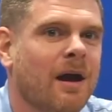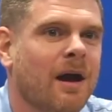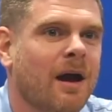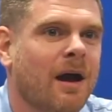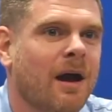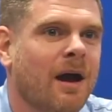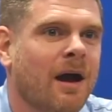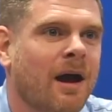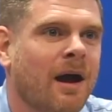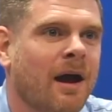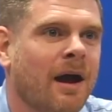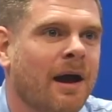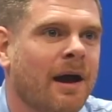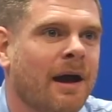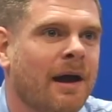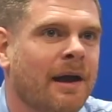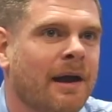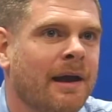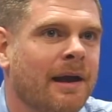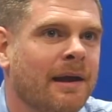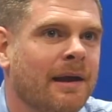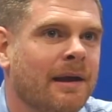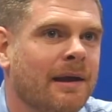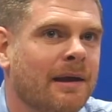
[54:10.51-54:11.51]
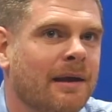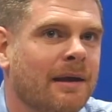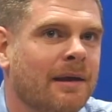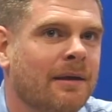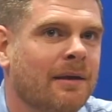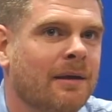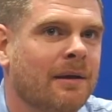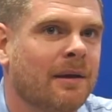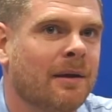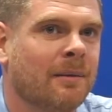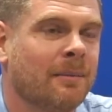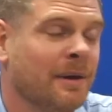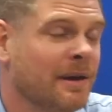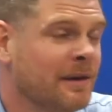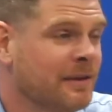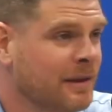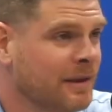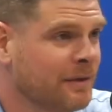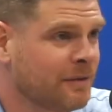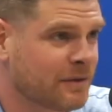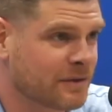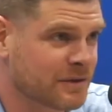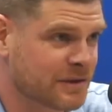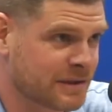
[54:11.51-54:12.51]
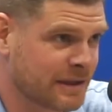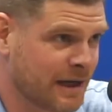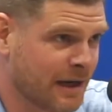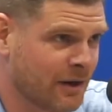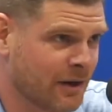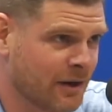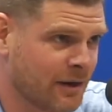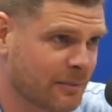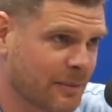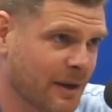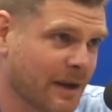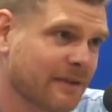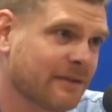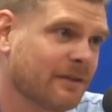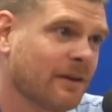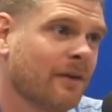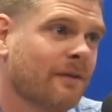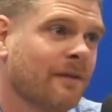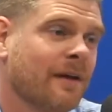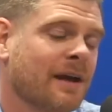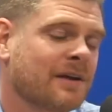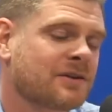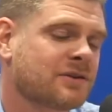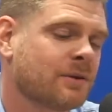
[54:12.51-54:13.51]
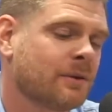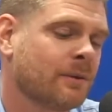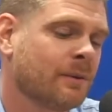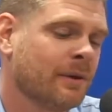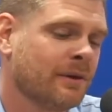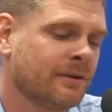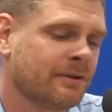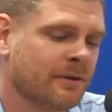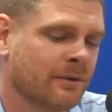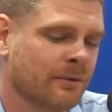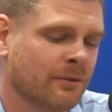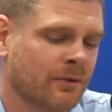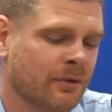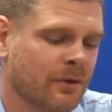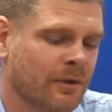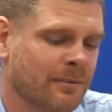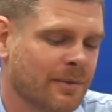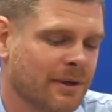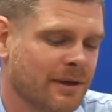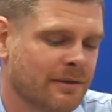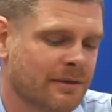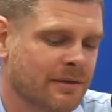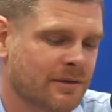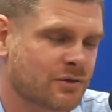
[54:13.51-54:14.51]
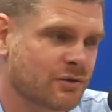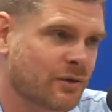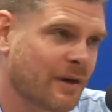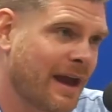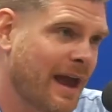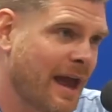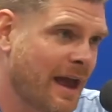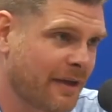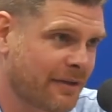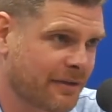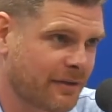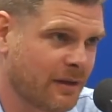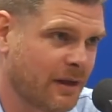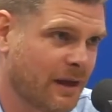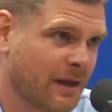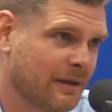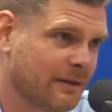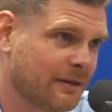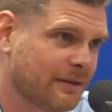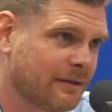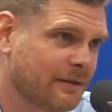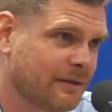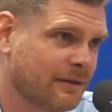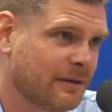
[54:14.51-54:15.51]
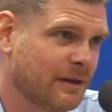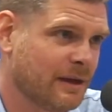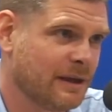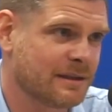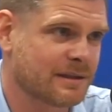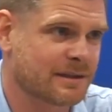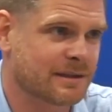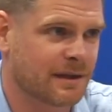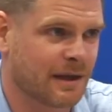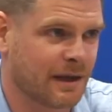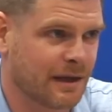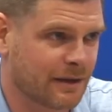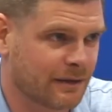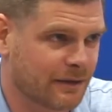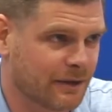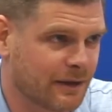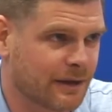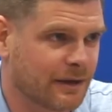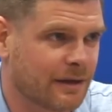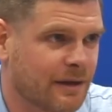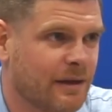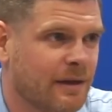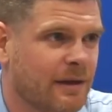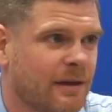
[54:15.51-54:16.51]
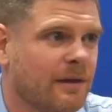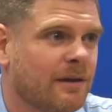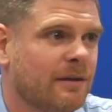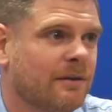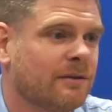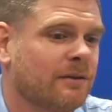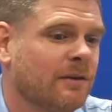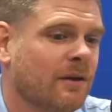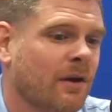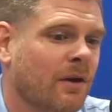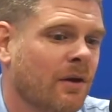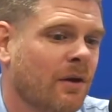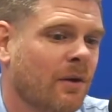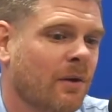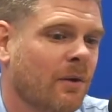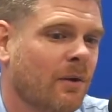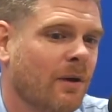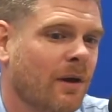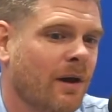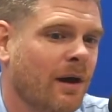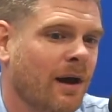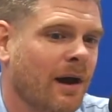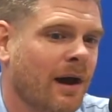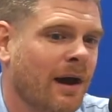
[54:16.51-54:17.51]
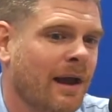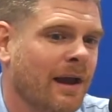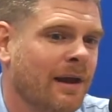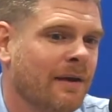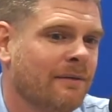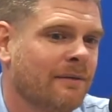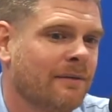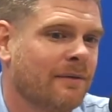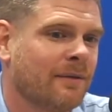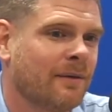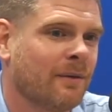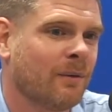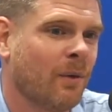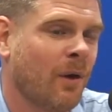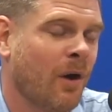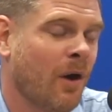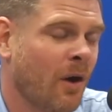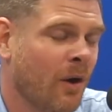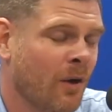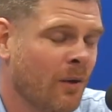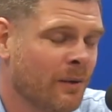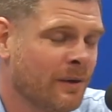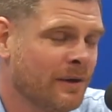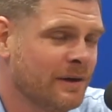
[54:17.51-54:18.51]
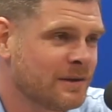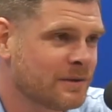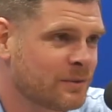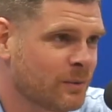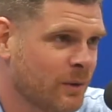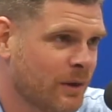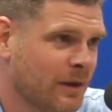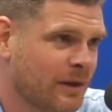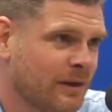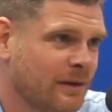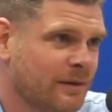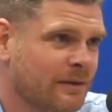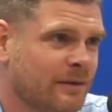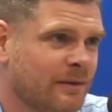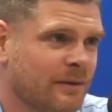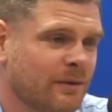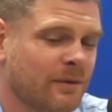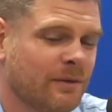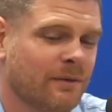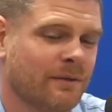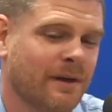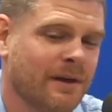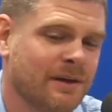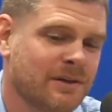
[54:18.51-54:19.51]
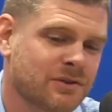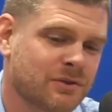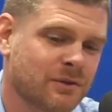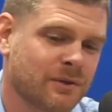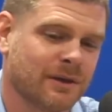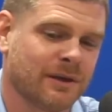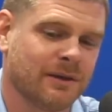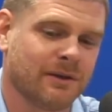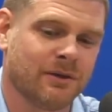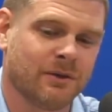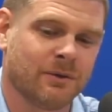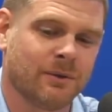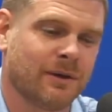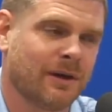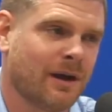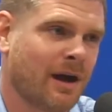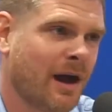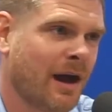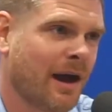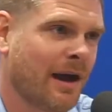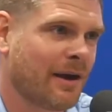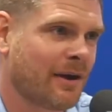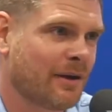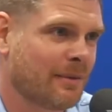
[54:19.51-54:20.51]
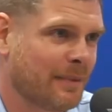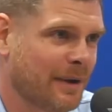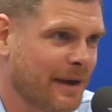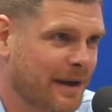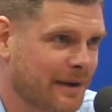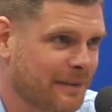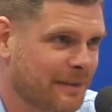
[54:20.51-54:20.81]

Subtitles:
a big thing for Sarah and myself, actually, we used to really be into triathlons and cycling. So I've always wanted to eventually do an Ironman.